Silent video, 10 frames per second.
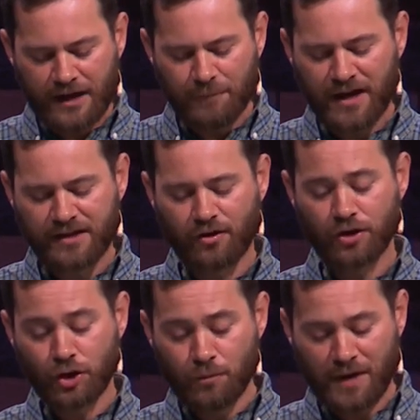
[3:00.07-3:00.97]
might, or
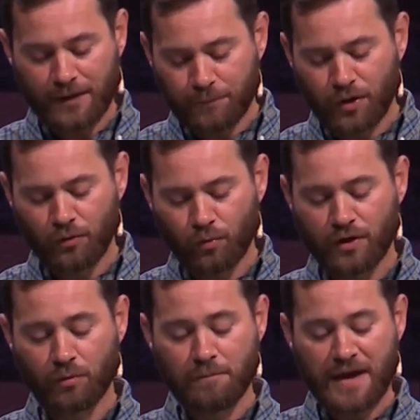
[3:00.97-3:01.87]
you might, put
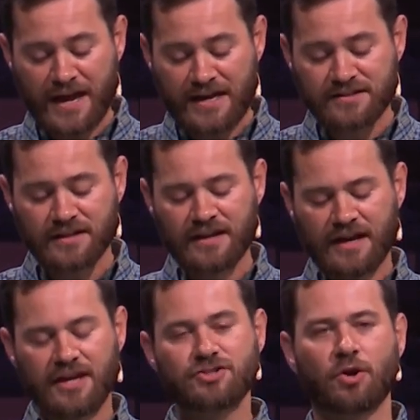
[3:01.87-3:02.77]
what remained
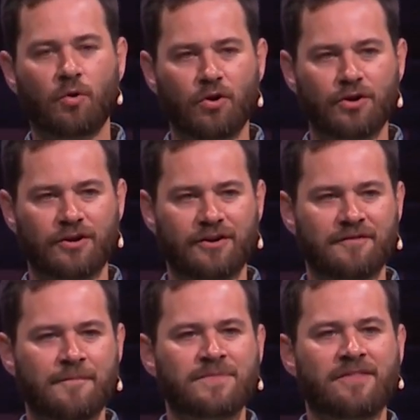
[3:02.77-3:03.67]
into order.
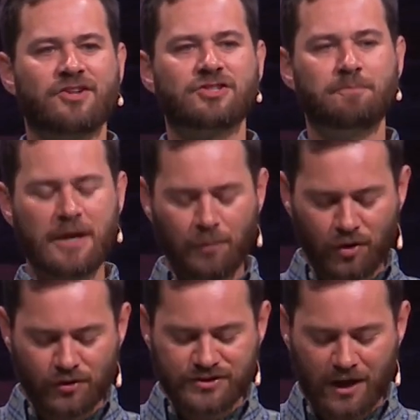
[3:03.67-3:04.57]
There's some people
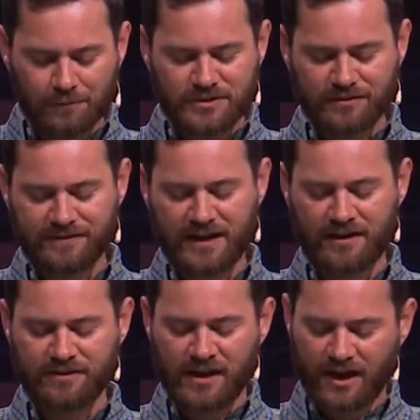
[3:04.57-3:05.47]
who's come to
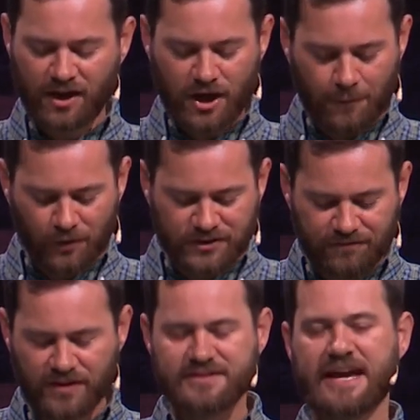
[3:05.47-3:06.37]
faith in a couple
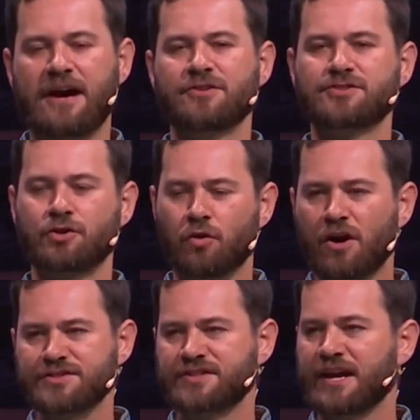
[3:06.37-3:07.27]
different towns
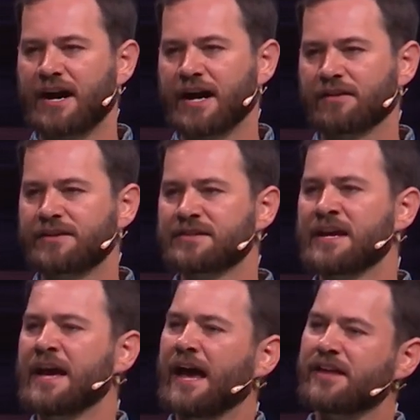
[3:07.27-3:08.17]
across the island.
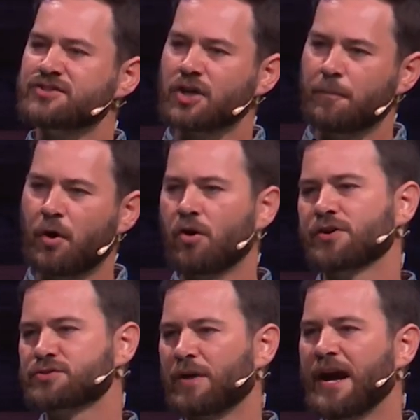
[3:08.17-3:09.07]
And so Paul
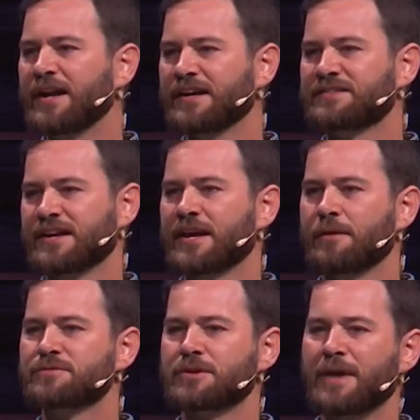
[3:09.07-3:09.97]
is writing to
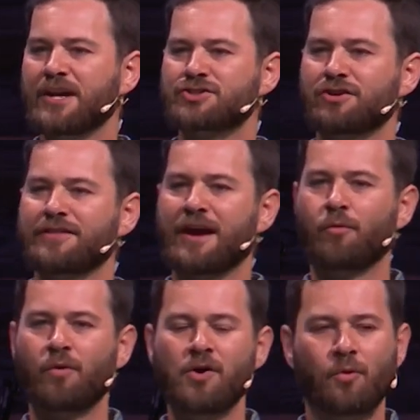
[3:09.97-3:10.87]
him to make sure
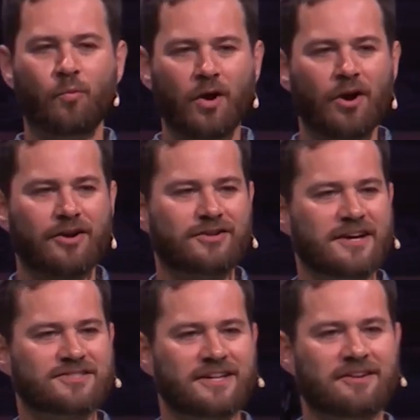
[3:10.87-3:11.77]
that work
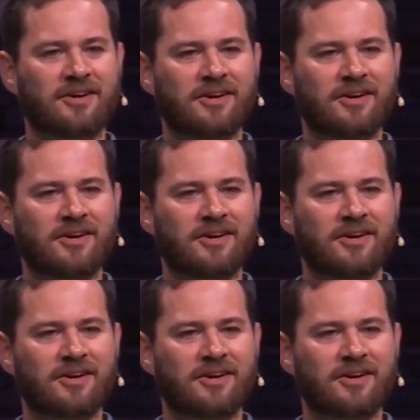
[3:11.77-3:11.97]
isn't